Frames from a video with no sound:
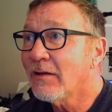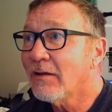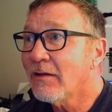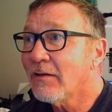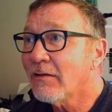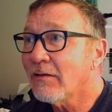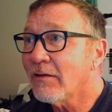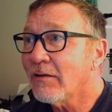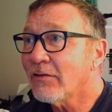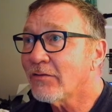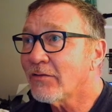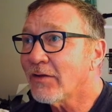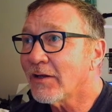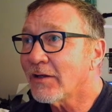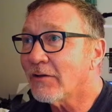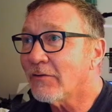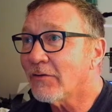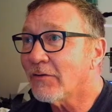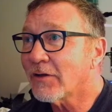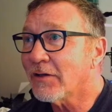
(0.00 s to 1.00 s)
let's take a
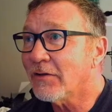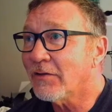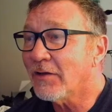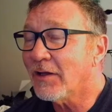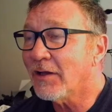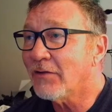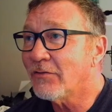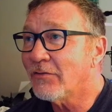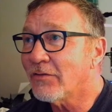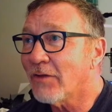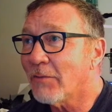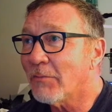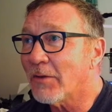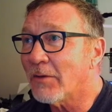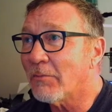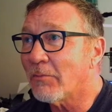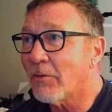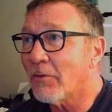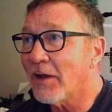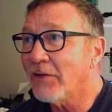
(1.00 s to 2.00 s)
look at some of the
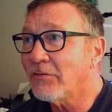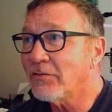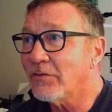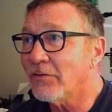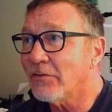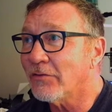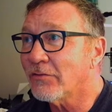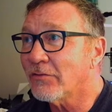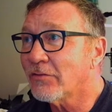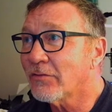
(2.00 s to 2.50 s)
prices.